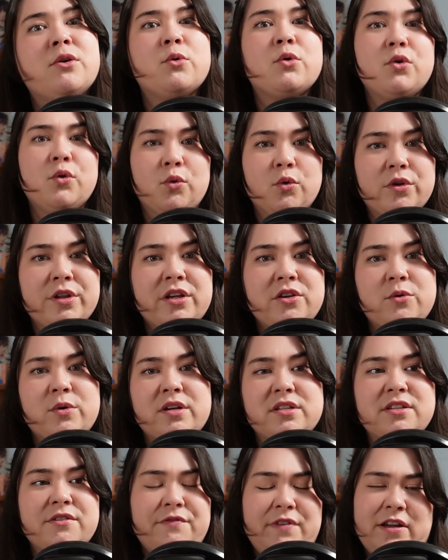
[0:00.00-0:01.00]
so cool that you
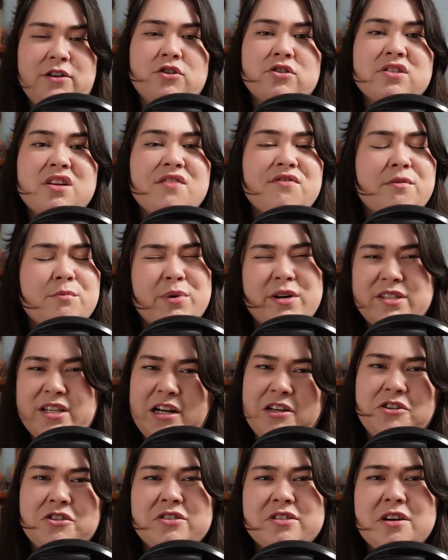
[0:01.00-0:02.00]
can defend yourself and
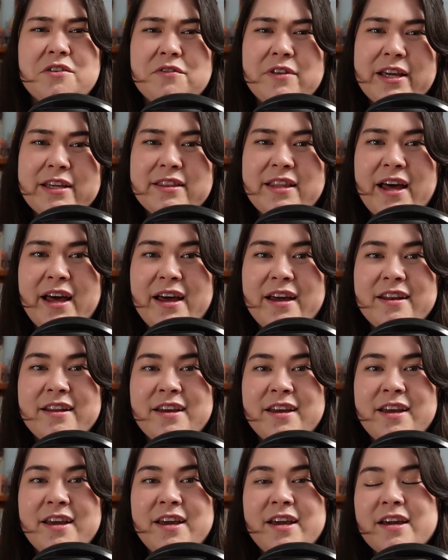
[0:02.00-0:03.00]
protect yourself like that.
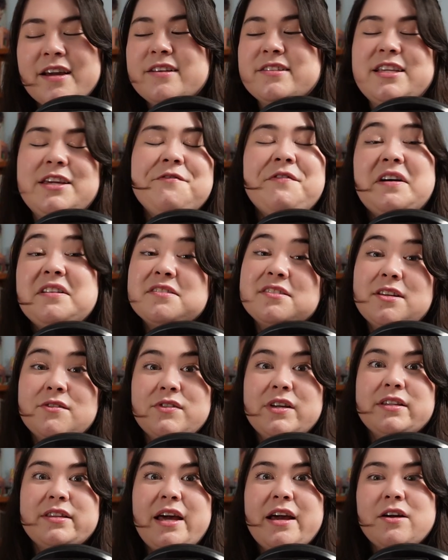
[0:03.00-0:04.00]
Because he finds
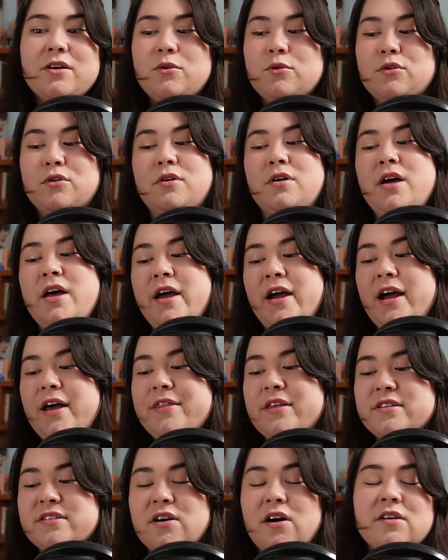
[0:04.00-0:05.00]
stuff like that cool.
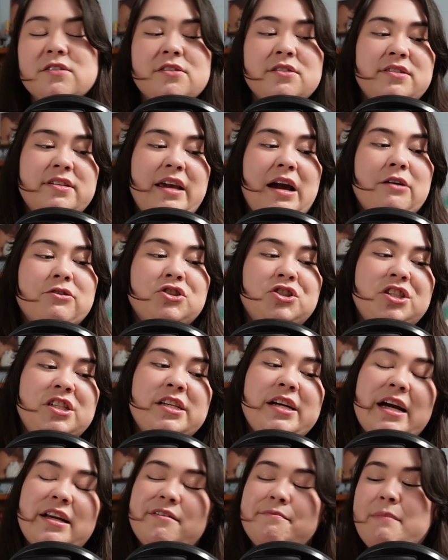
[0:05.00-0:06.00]
And then to also see how
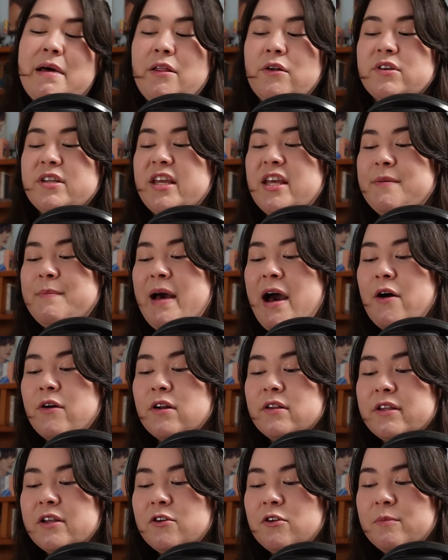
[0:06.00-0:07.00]
she kind of mellowed him out
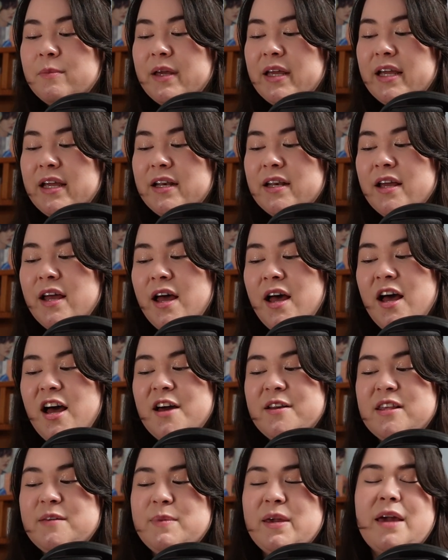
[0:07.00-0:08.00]
a little bit
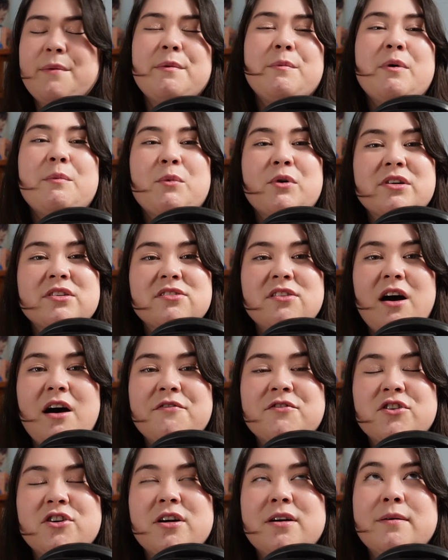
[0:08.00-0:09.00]
and he became a bit more
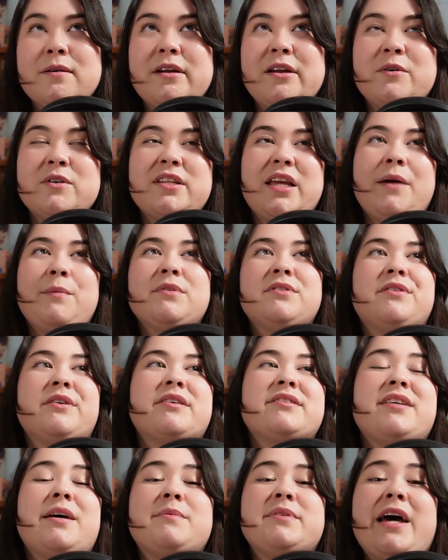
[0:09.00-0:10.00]
softer. He was able to
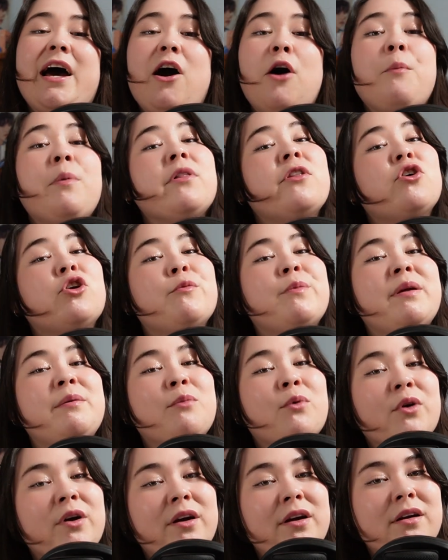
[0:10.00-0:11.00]
accept help a little bit
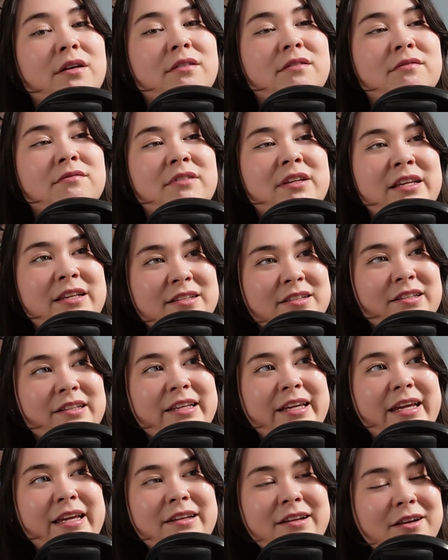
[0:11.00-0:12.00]
more
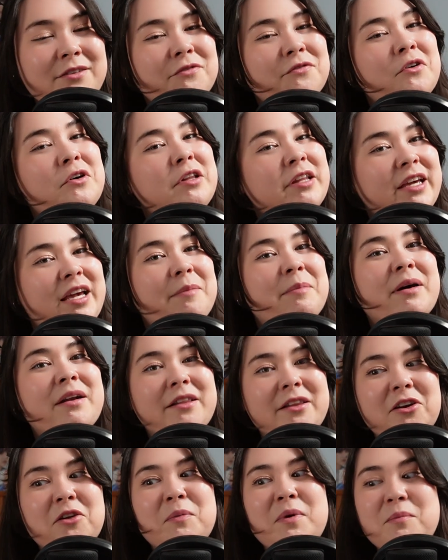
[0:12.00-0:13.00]
easily, not fully, but
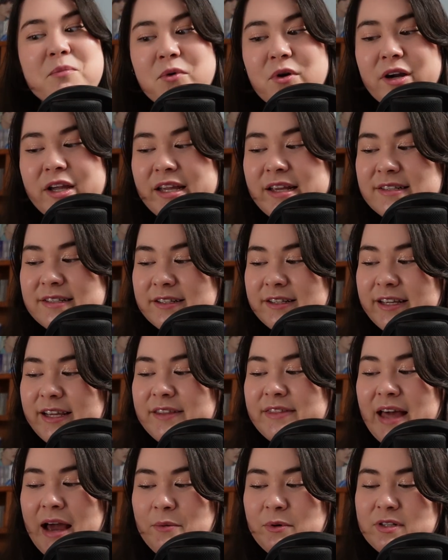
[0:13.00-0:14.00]
a little bit more easily.
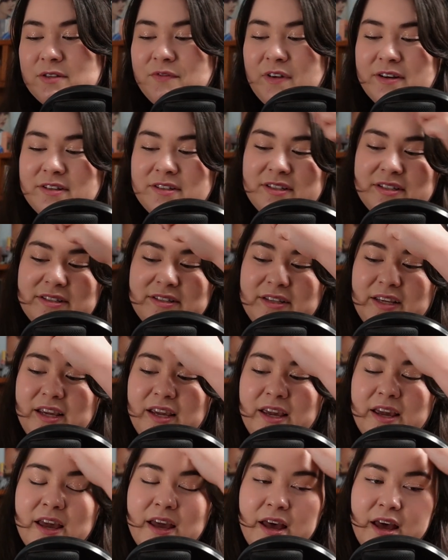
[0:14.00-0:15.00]
And that was fun to
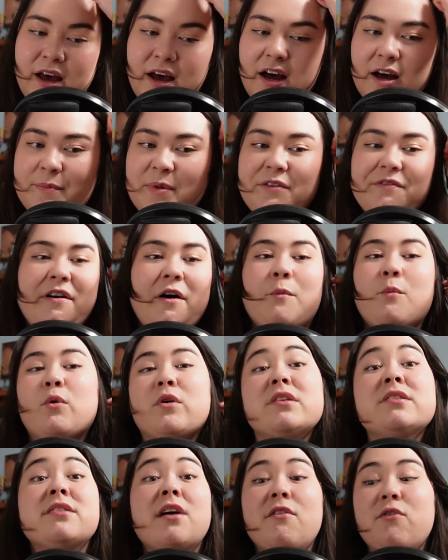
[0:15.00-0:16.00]
see. Um, he found
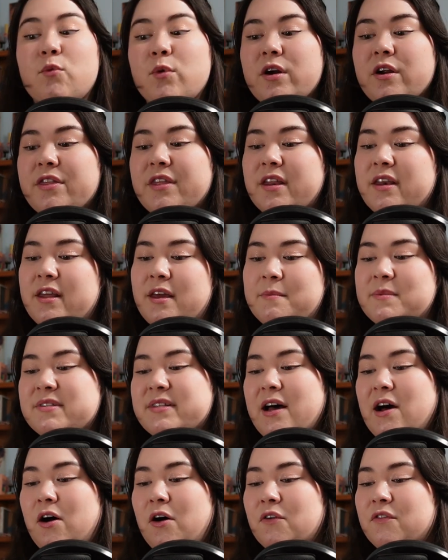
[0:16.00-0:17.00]
more self worth in
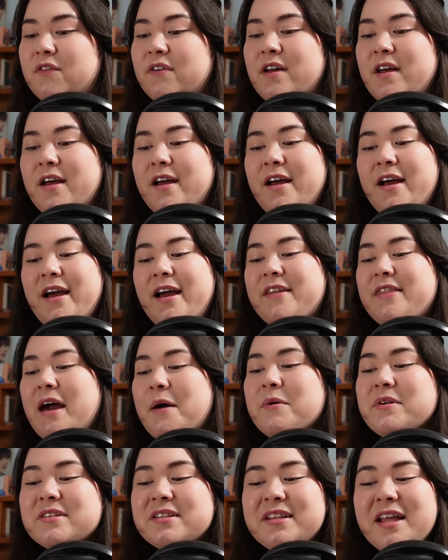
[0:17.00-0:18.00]
himself. And
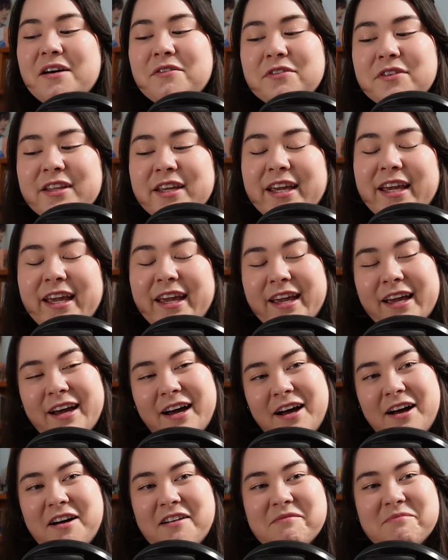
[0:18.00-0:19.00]
that was lovely
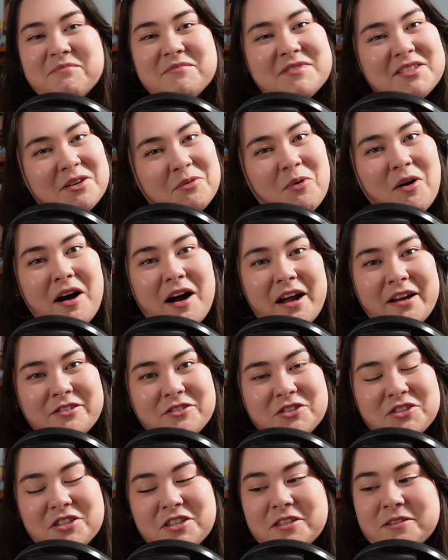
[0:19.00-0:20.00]
um, to
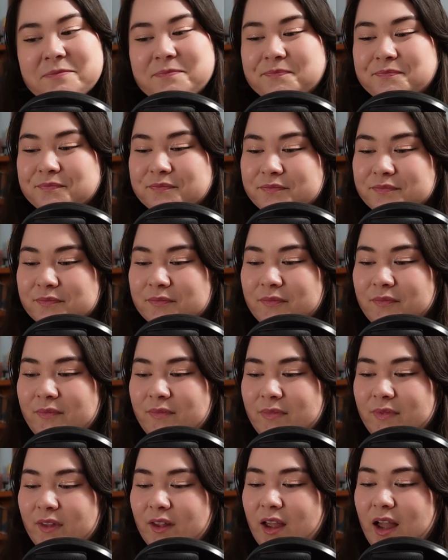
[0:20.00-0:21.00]
watch.
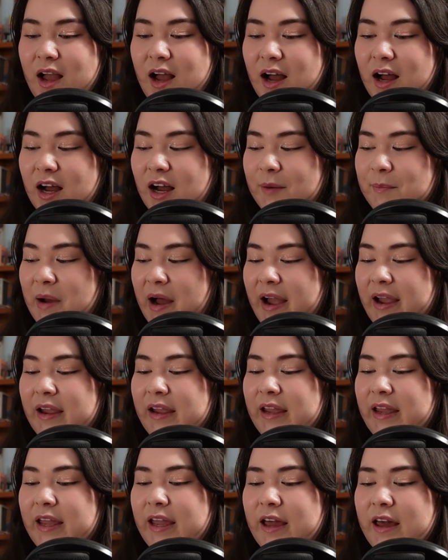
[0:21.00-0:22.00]
Um,
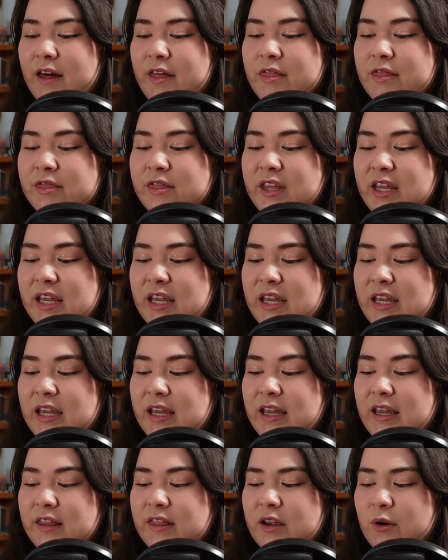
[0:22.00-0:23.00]
I
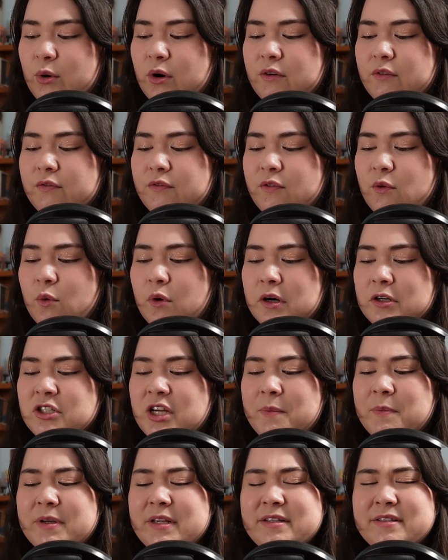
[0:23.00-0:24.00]
the there were four
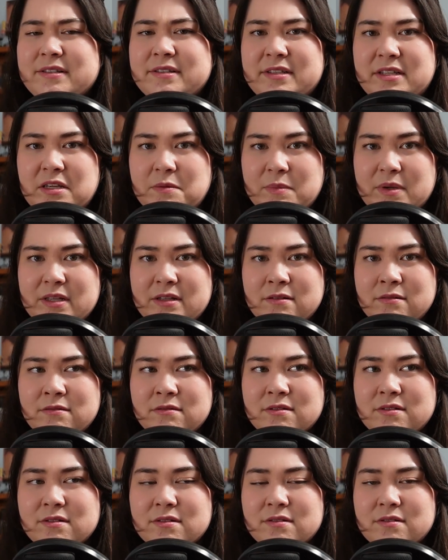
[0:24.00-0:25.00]
Japanese
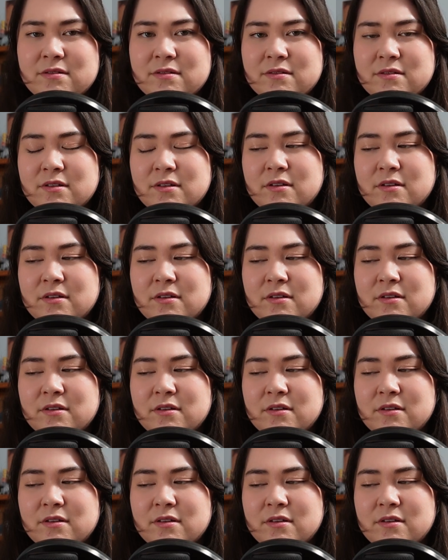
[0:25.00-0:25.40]
demons,